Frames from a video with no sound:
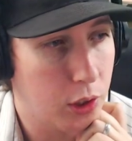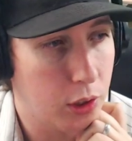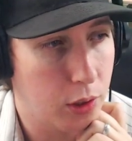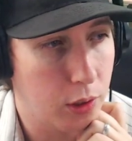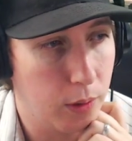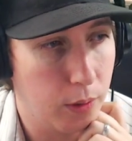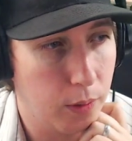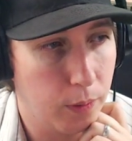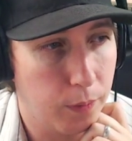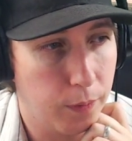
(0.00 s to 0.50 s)

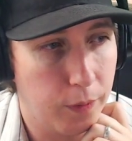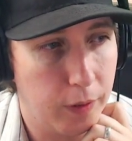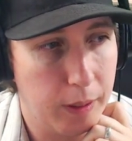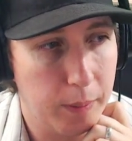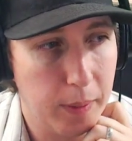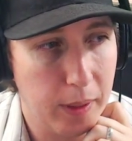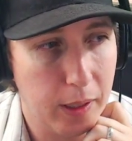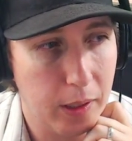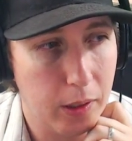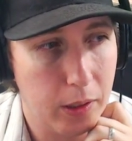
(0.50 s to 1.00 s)
Do
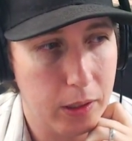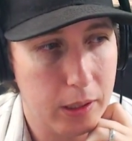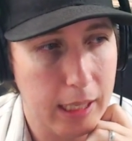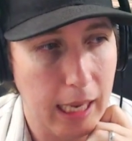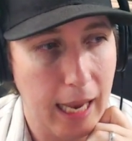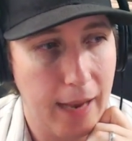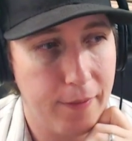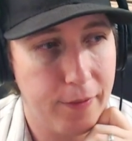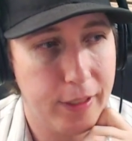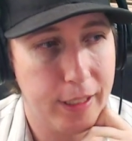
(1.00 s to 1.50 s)
females
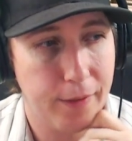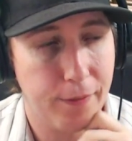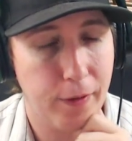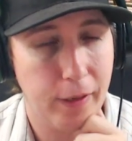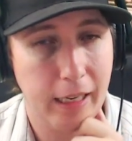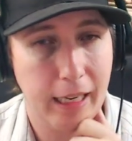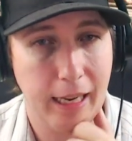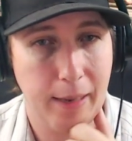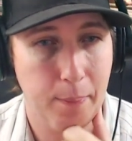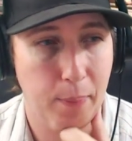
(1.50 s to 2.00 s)
have
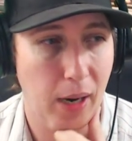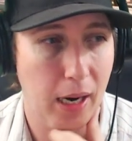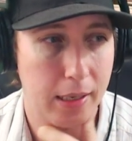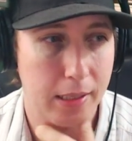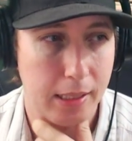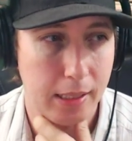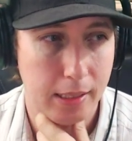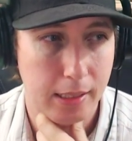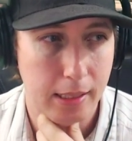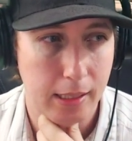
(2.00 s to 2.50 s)
different
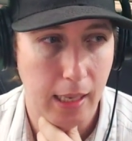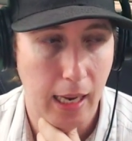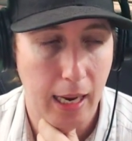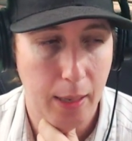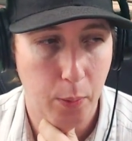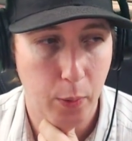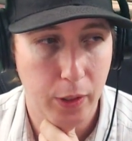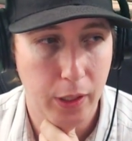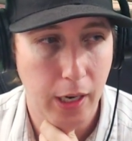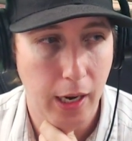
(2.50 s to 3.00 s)
hitboxes? I
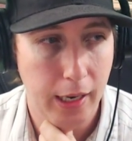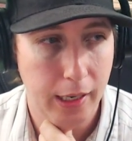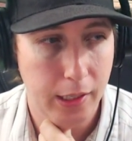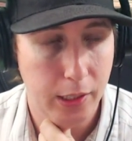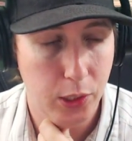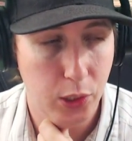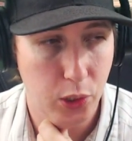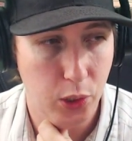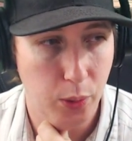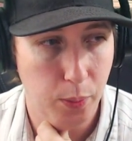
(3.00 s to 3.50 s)
would not
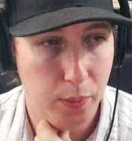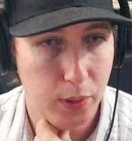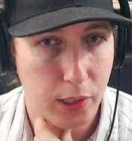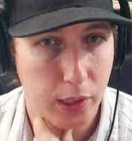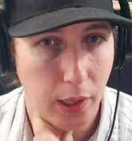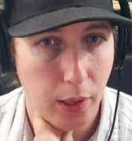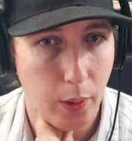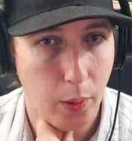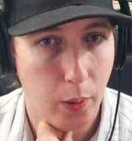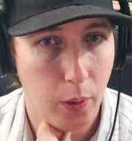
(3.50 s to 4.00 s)
assume
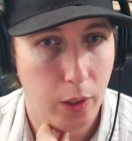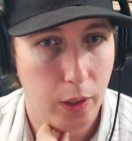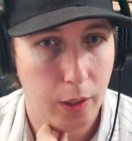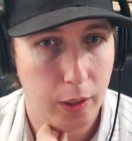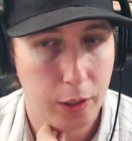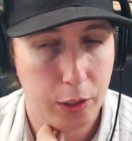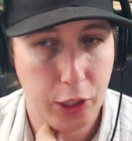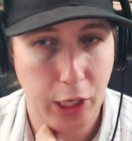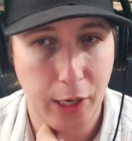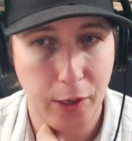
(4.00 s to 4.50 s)
so.
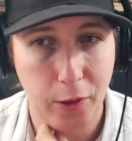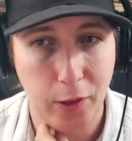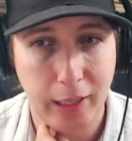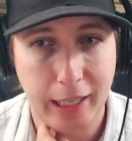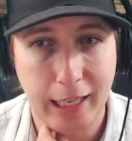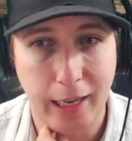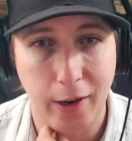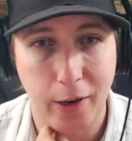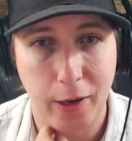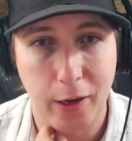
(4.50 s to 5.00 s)

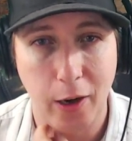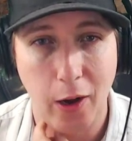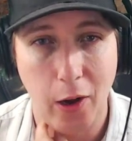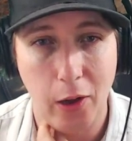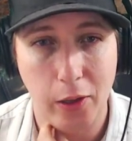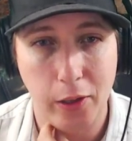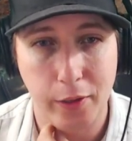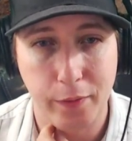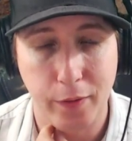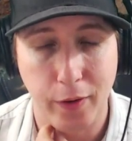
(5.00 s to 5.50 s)
Generally,
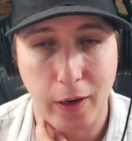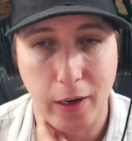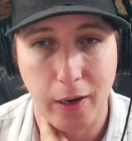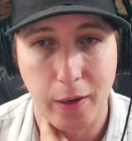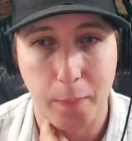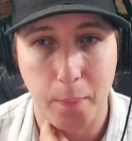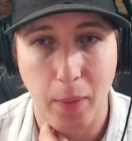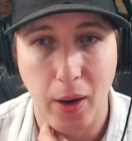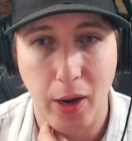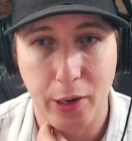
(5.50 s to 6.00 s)
all of
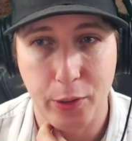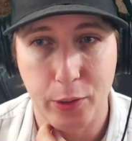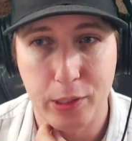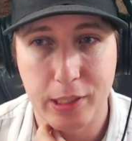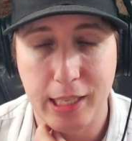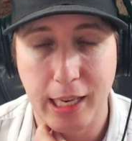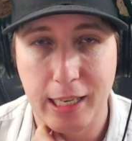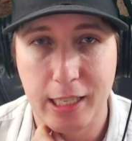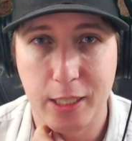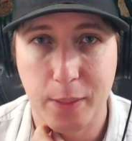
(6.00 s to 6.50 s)
our models
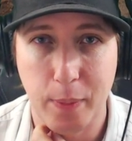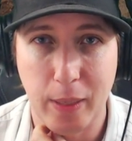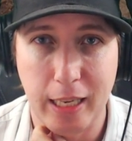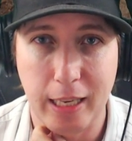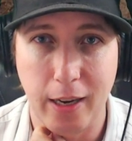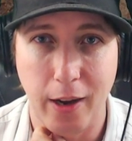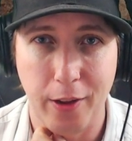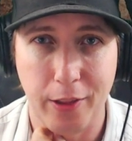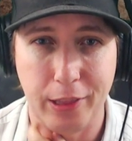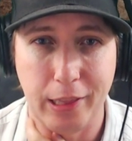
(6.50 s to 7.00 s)
tend to be
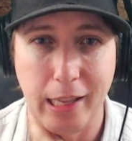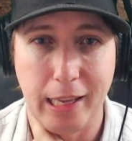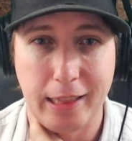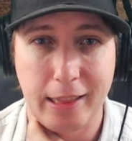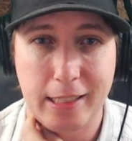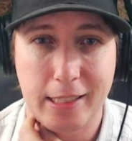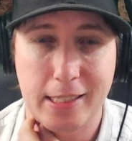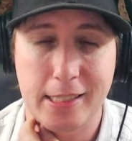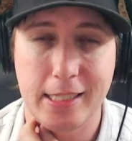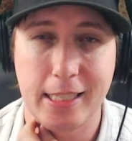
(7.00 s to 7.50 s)
on like
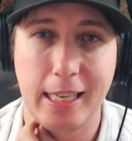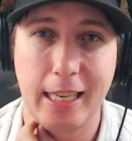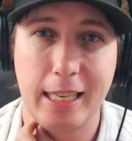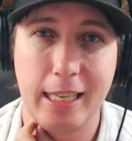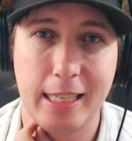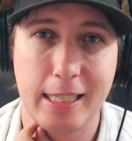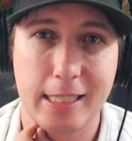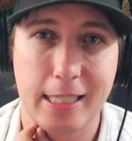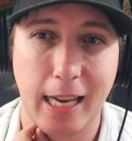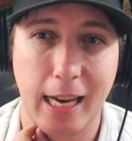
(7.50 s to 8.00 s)
the
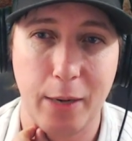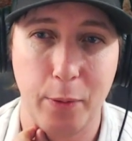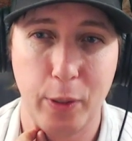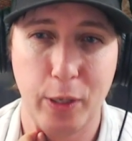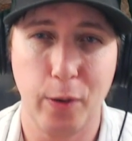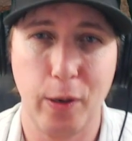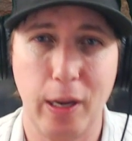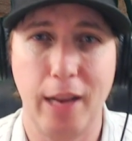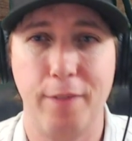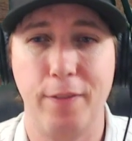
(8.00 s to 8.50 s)
skinny side. We
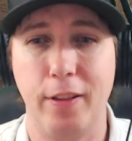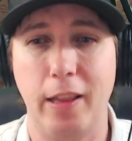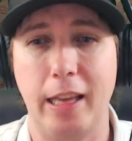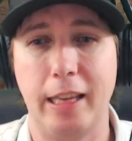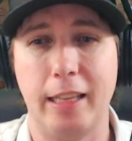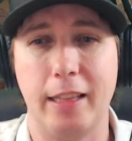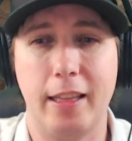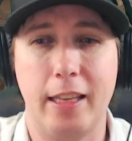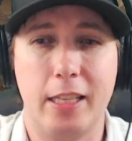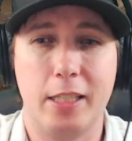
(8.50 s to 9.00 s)
don't have
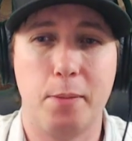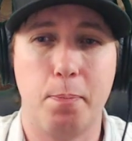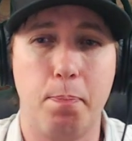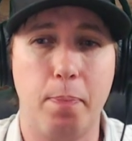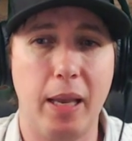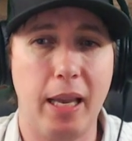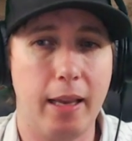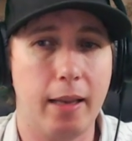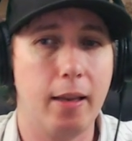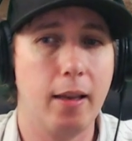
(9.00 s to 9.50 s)
like these
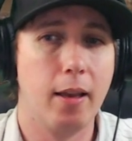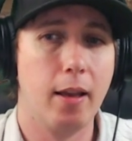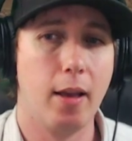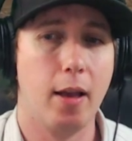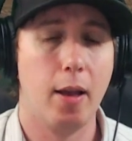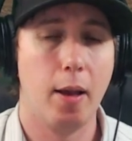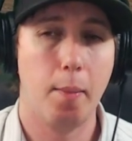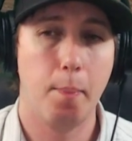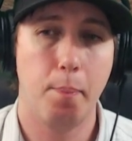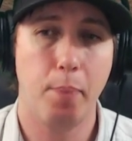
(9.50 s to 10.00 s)
big,
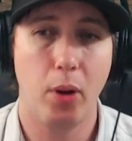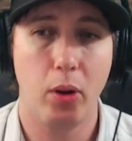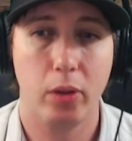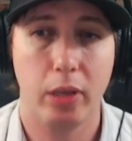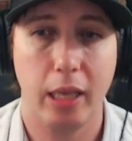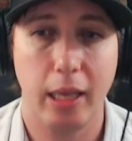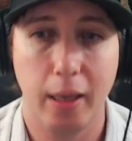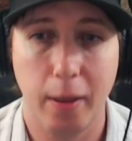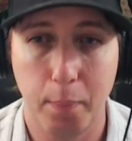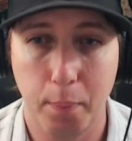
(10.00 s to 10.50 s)

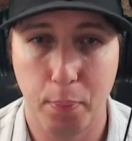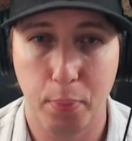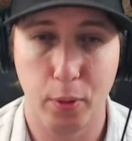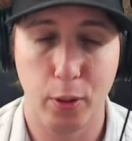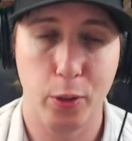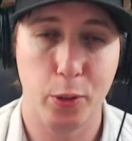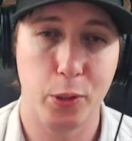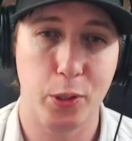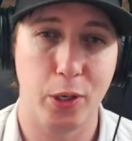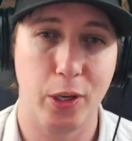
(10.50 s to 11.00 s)
bulking
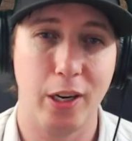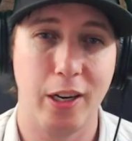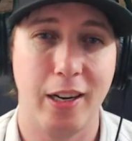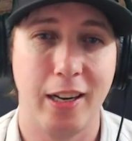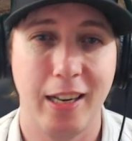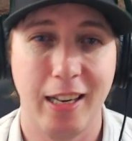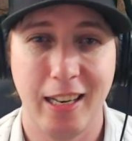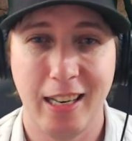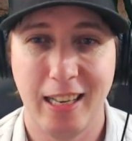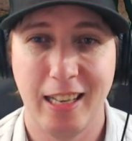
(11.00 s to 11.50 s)
bruiser
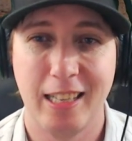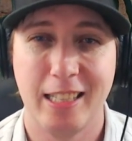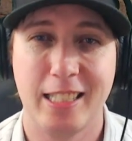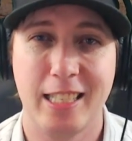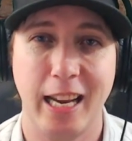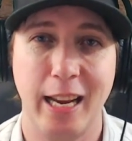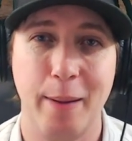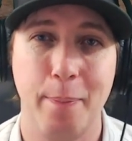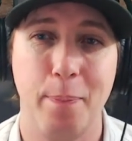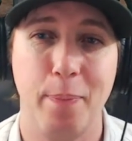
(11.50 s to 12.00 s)

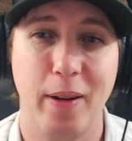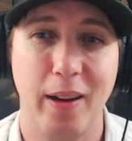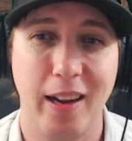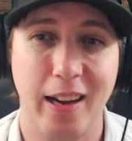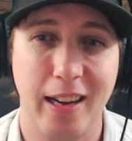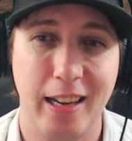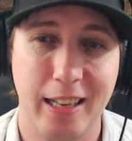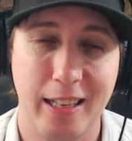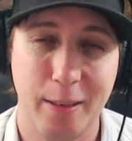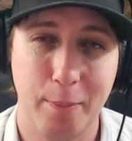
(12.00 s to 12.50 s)
type
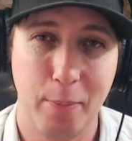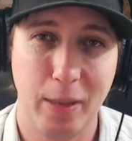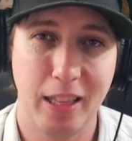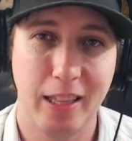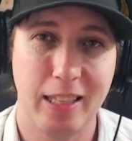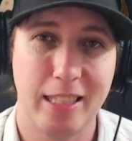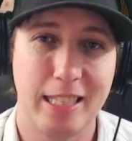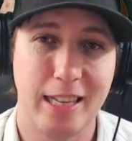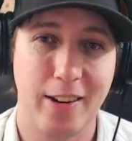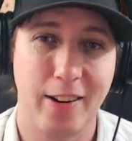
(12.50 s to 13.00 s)

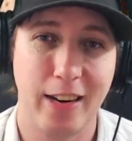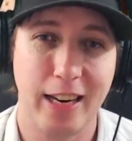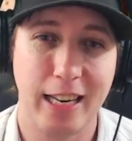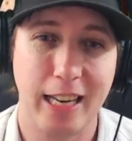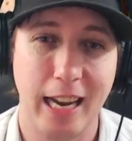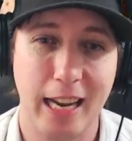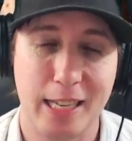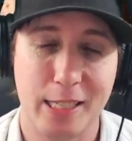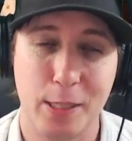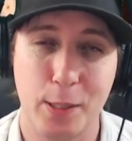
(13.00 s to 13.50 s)
military
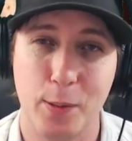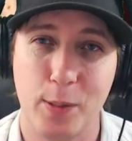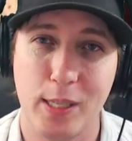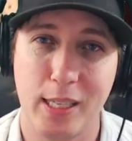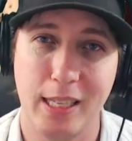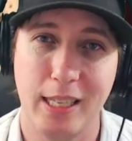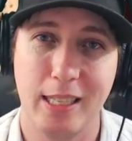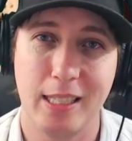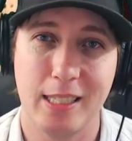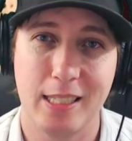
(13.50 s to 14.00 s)
guys you
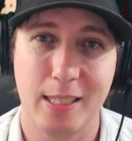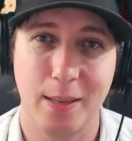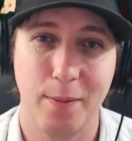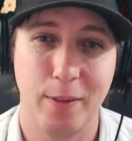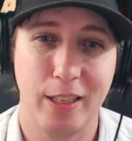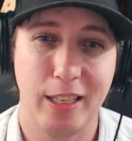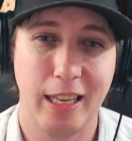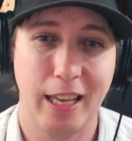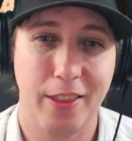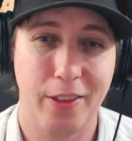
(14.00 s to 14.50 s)
see in some of
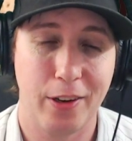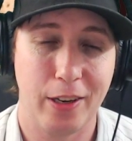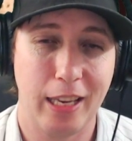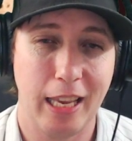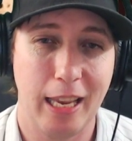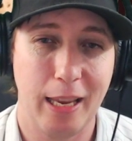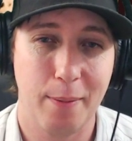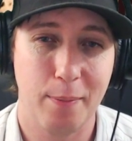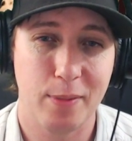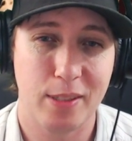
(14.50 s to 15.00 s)
the other
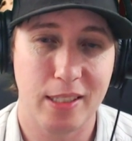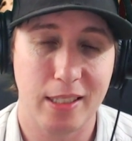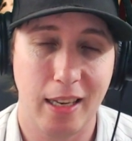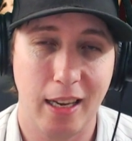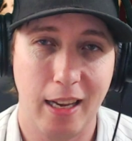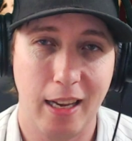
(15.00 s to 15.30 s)
games.